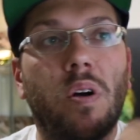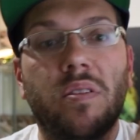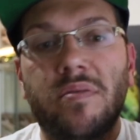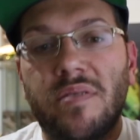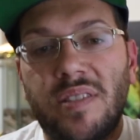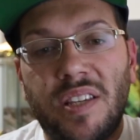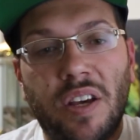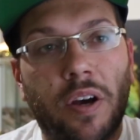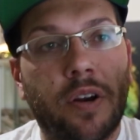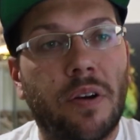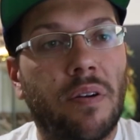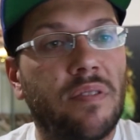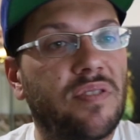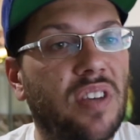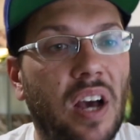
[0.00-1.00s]
the
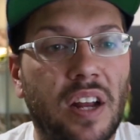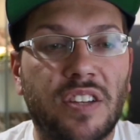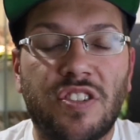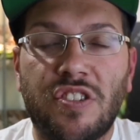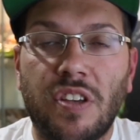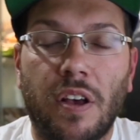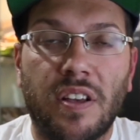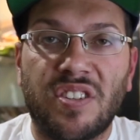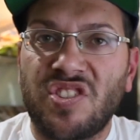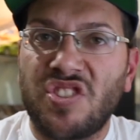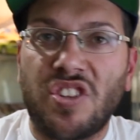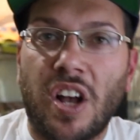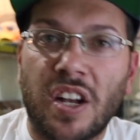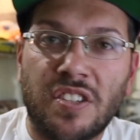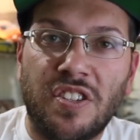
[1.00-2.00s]
other's got a
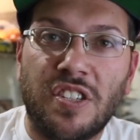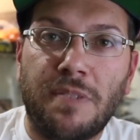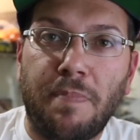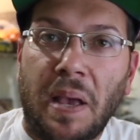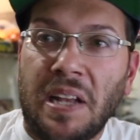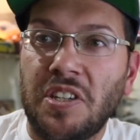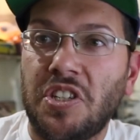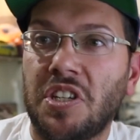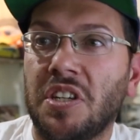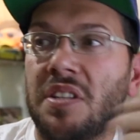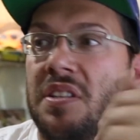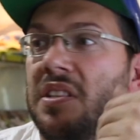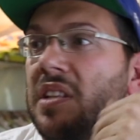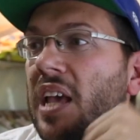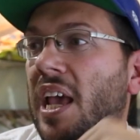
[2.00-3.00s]
stock suspension,